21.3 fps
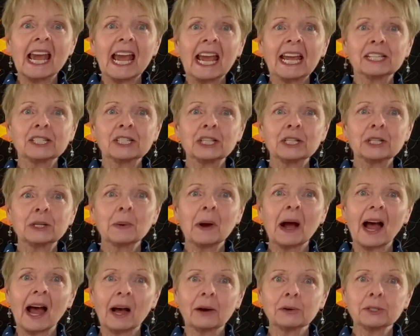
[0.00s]
and to do
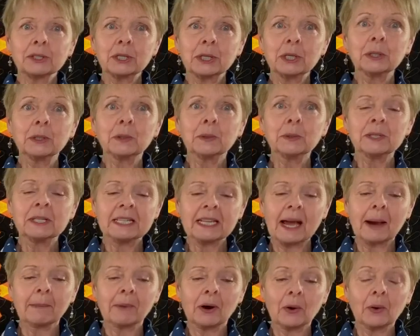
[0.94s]
a how-to
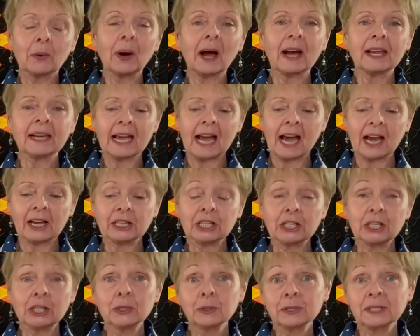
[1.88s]
demo on how to
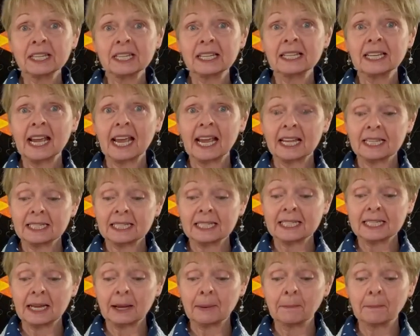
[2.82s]
use it and
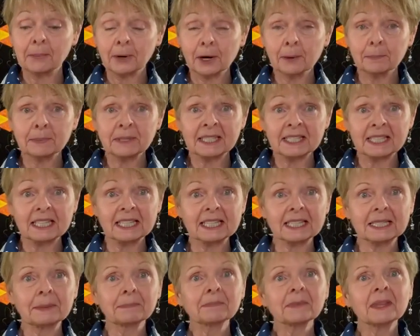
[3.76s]
some
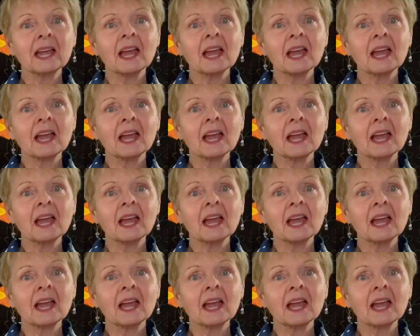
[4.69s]
purposes.